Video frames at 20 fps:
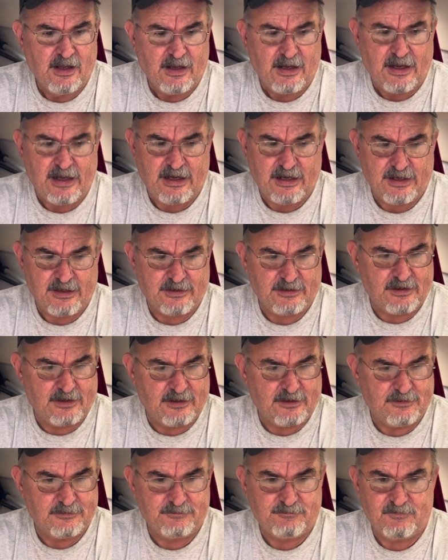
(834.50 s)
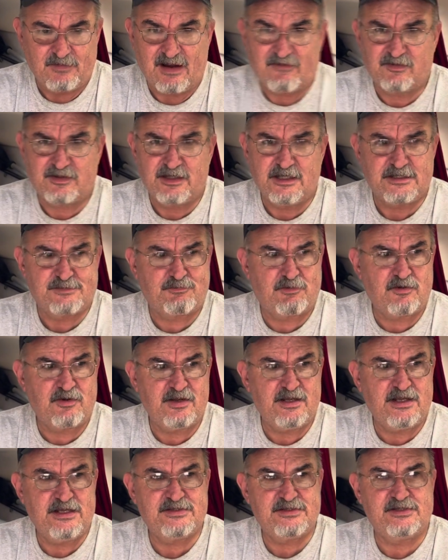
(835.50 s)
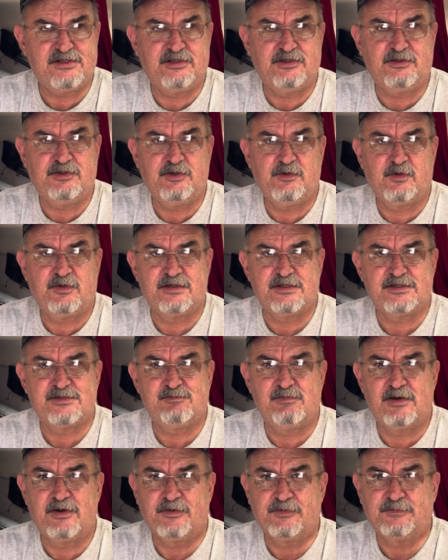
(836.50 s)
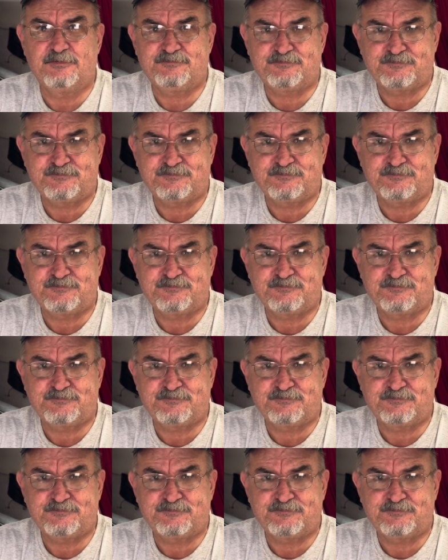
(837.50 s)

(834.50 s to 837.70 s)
And everything's pretty easy to do on this boat